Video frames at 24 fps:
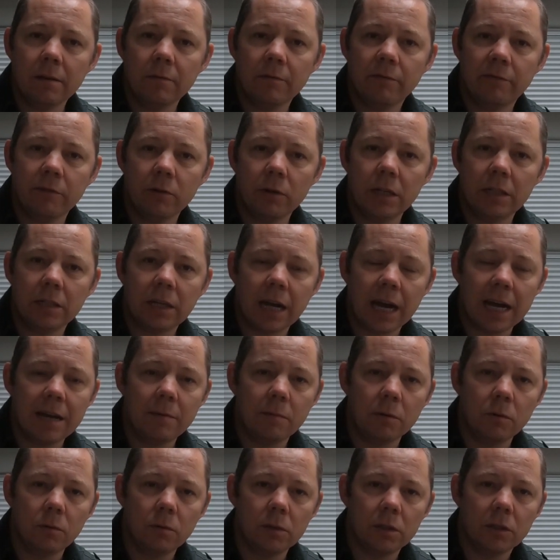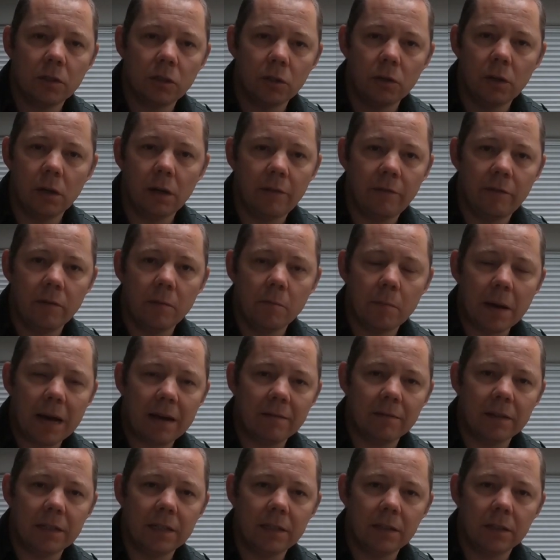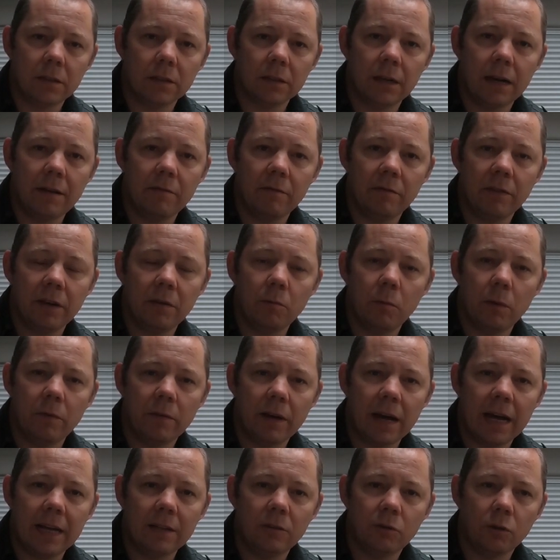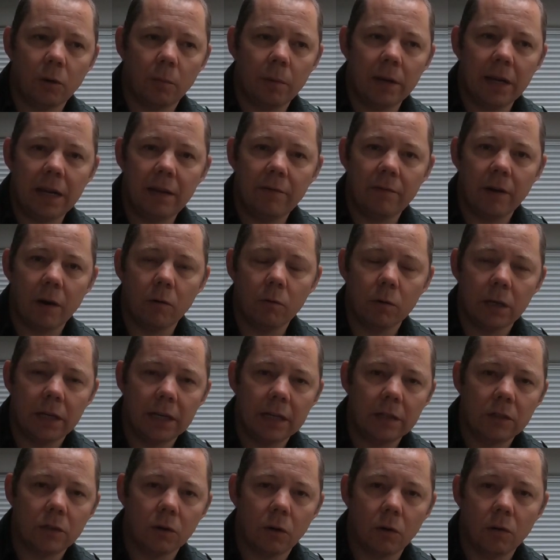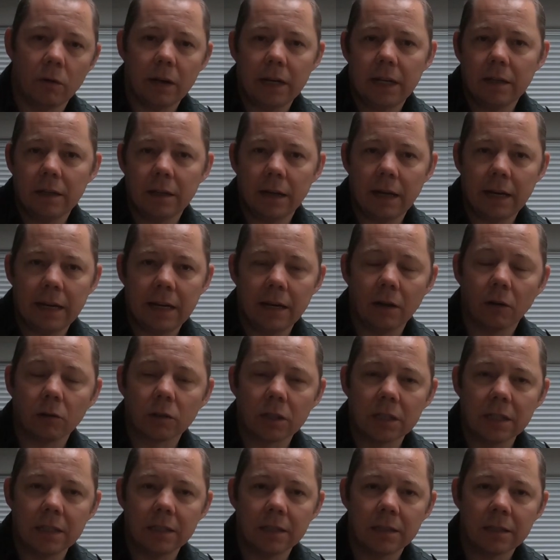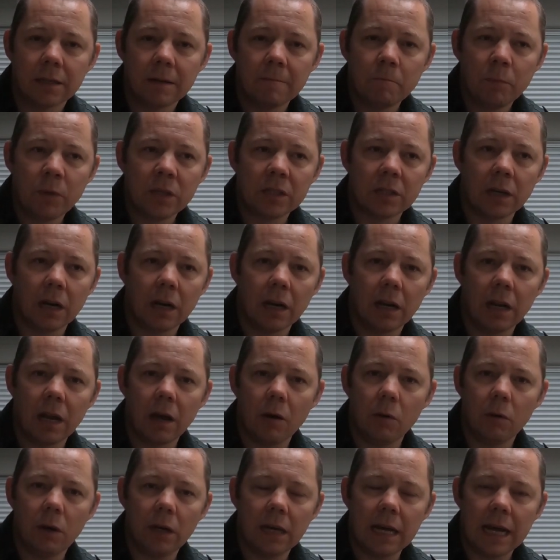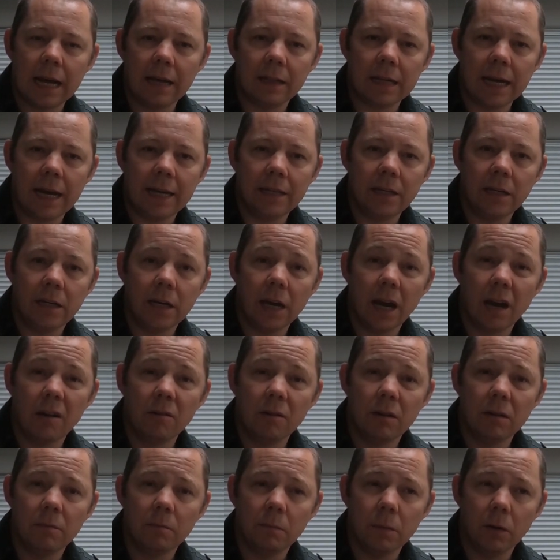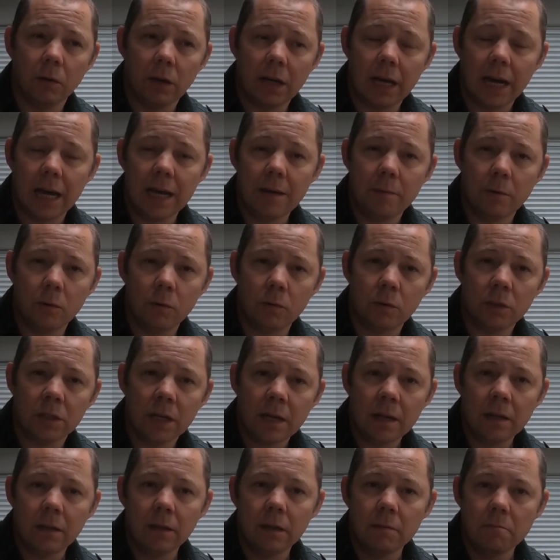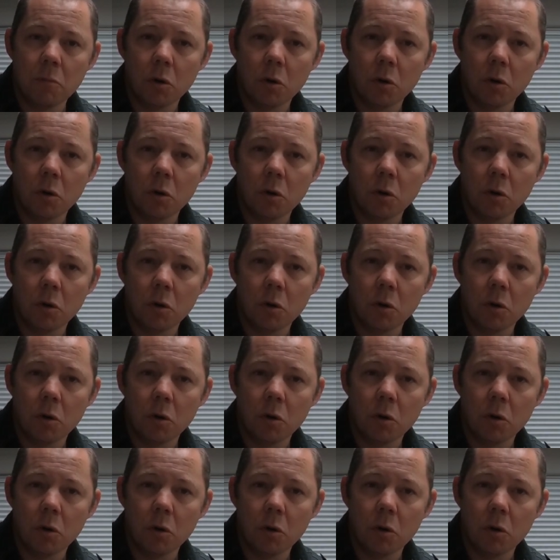through these cables to your lithium batteries and everything without dropping any voltage or any losses. So the lower down you go on the cables, the